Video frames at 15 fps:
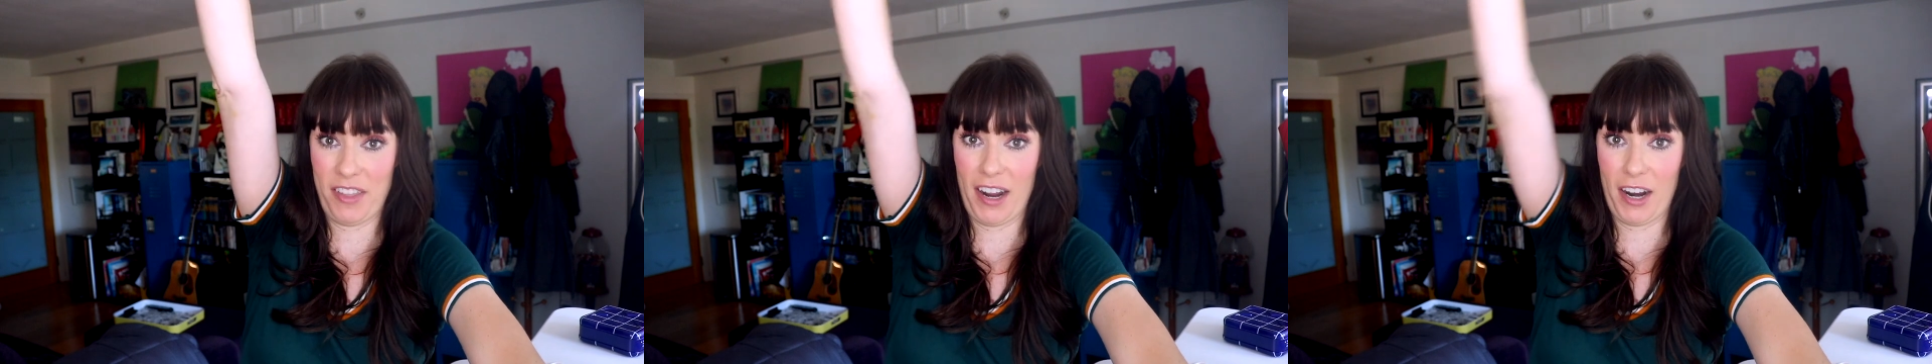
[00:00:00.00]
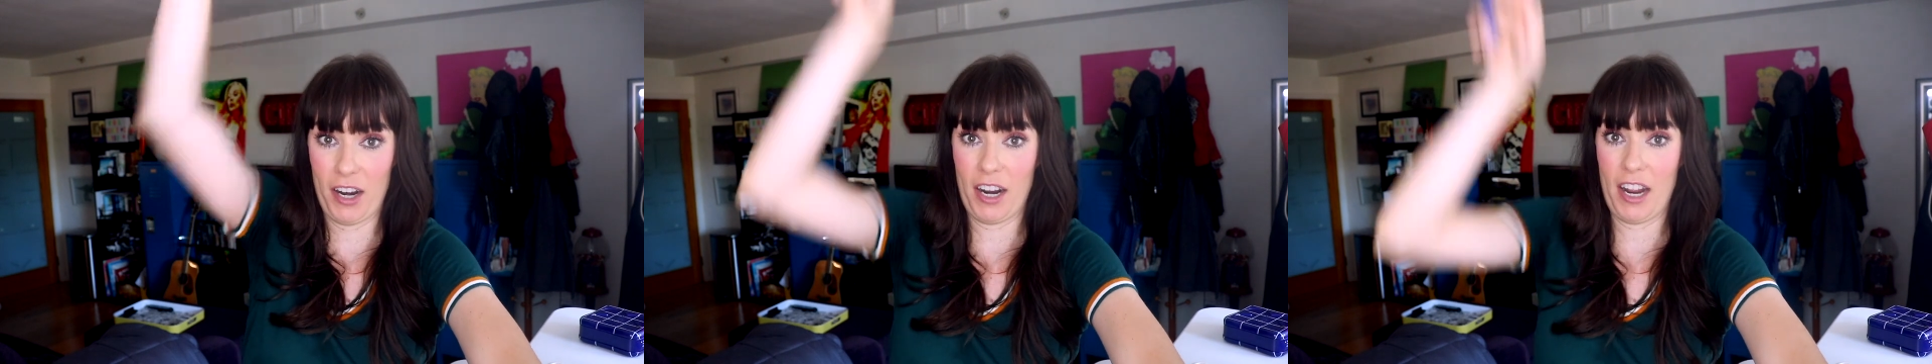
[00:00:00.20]

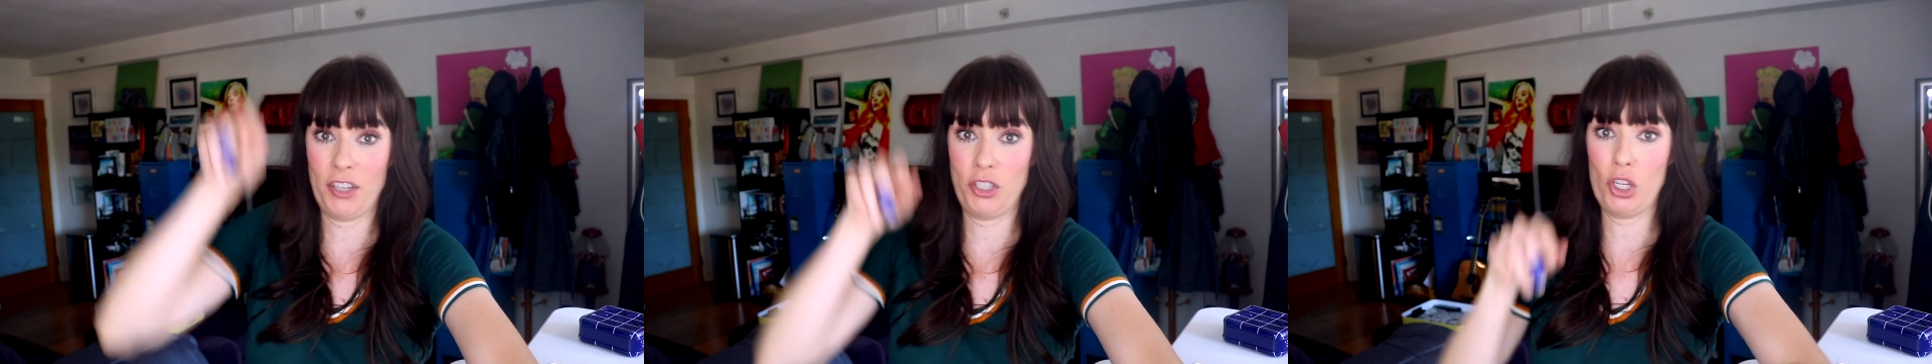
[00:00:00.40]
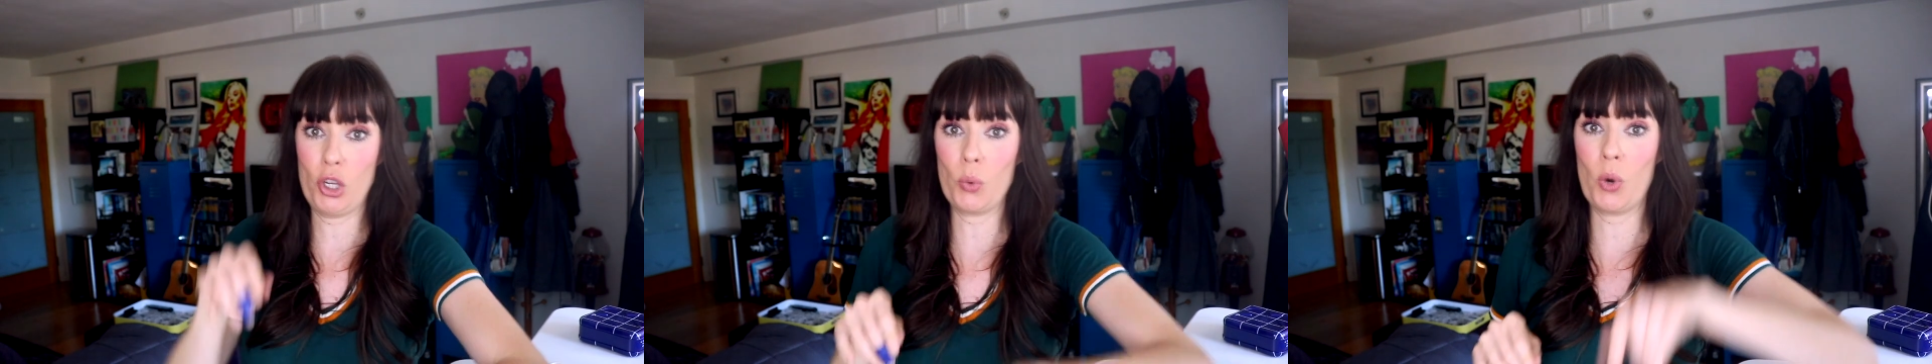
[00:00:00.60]
there
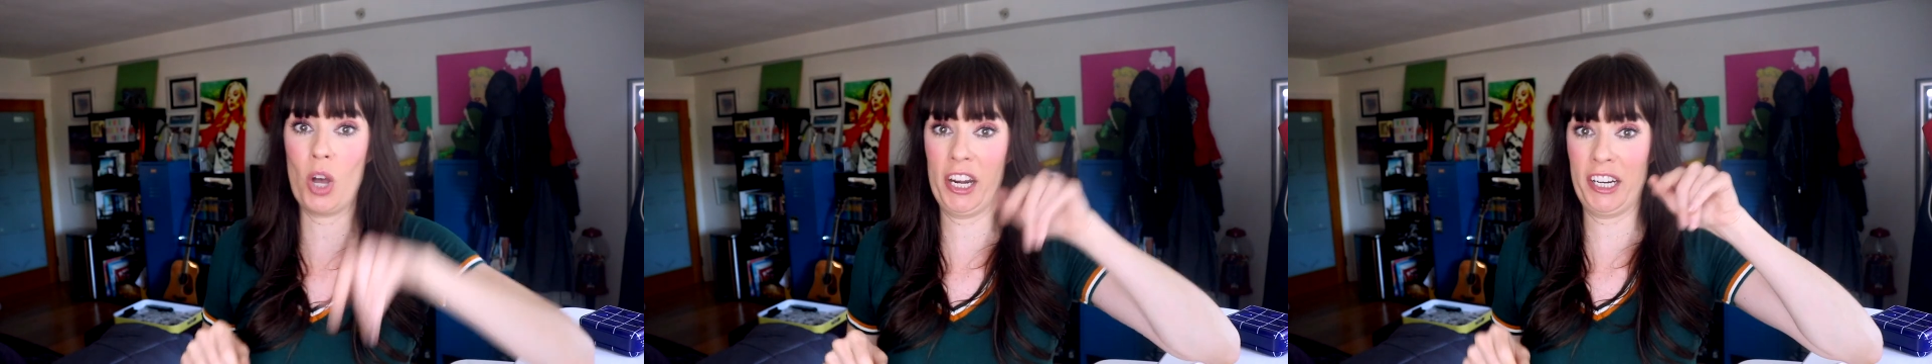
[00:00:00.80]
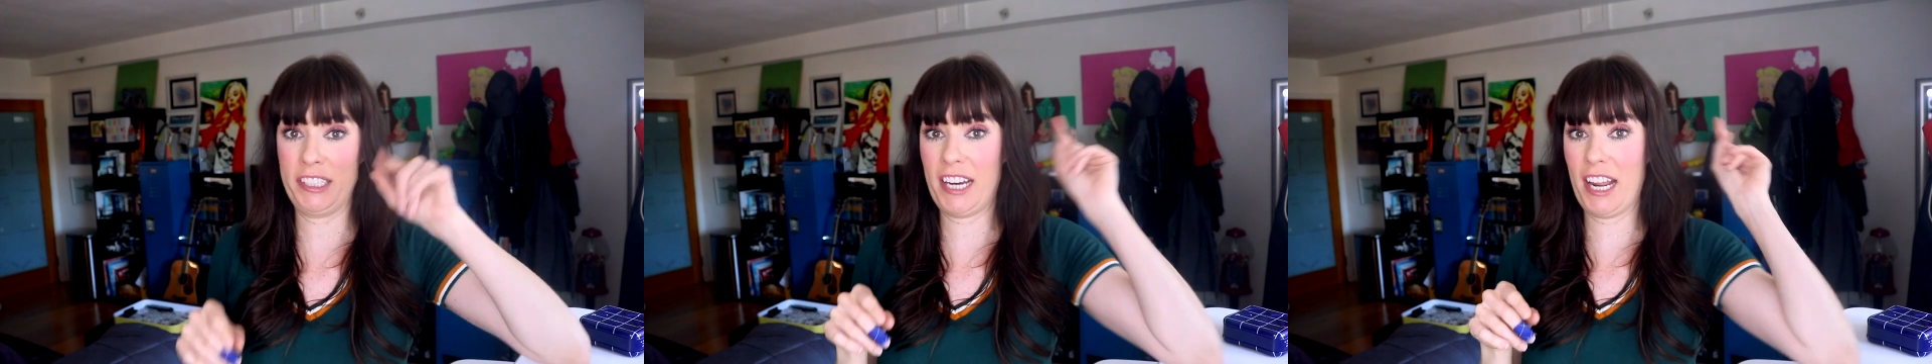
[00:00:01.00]
and you
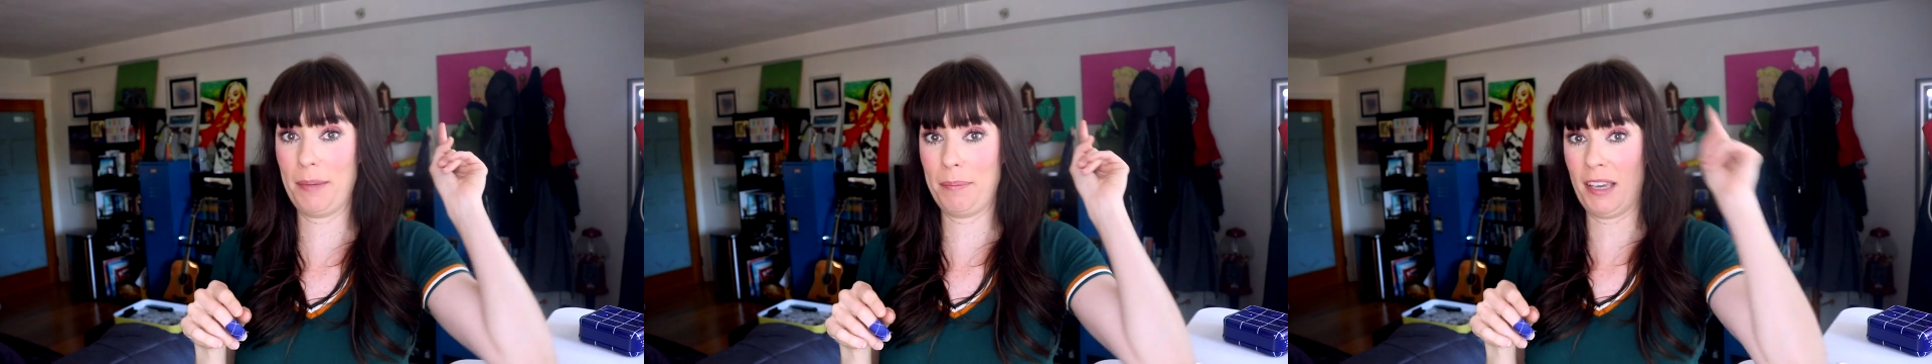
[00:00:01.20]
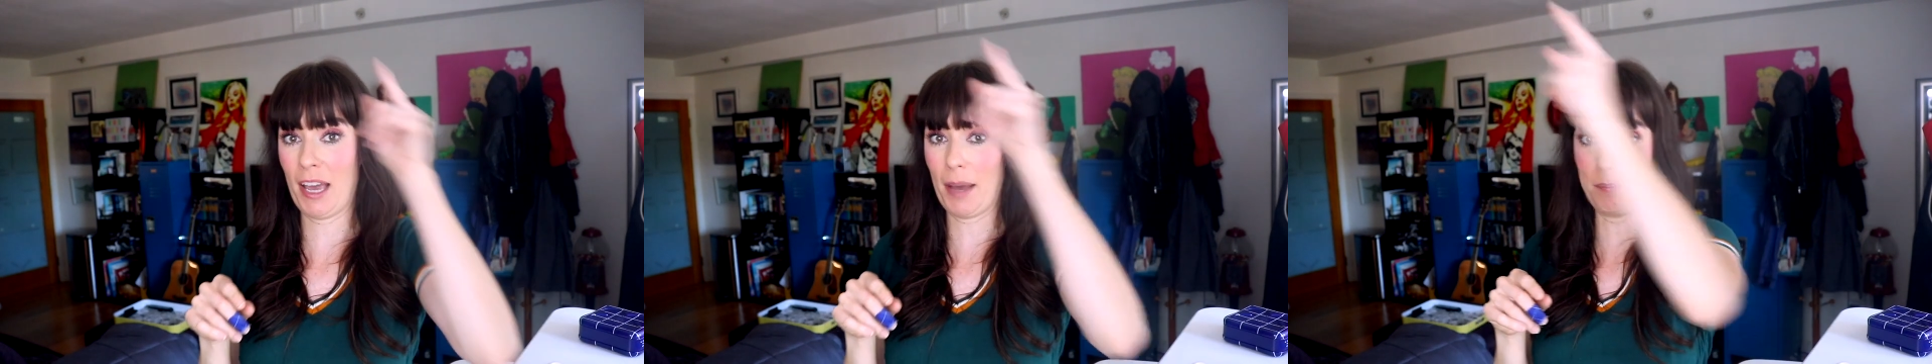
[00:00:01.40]
want to
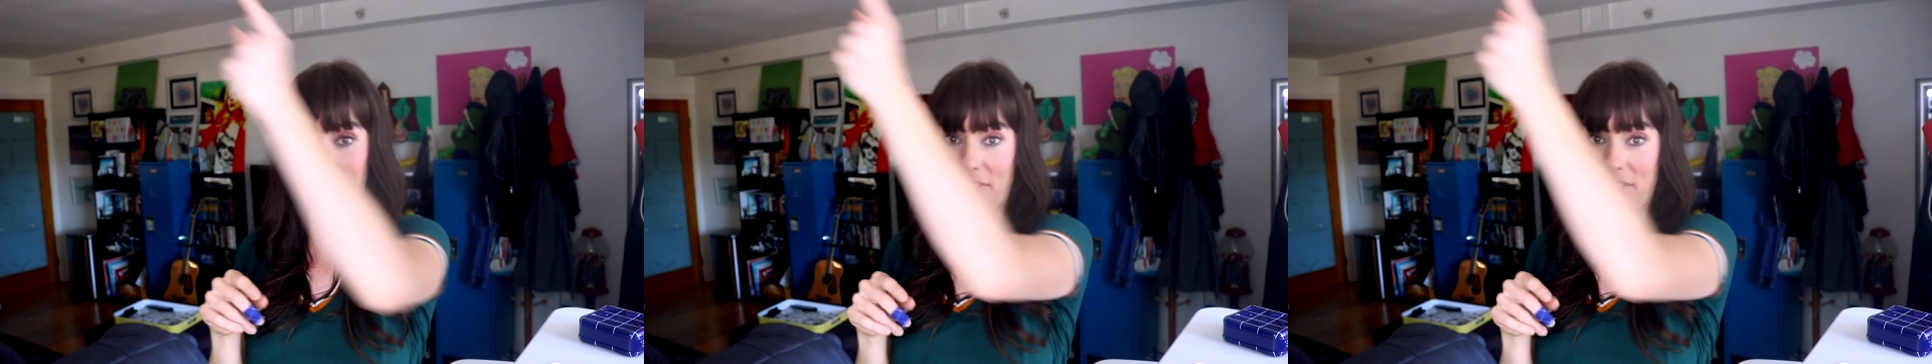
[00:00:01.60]
take me up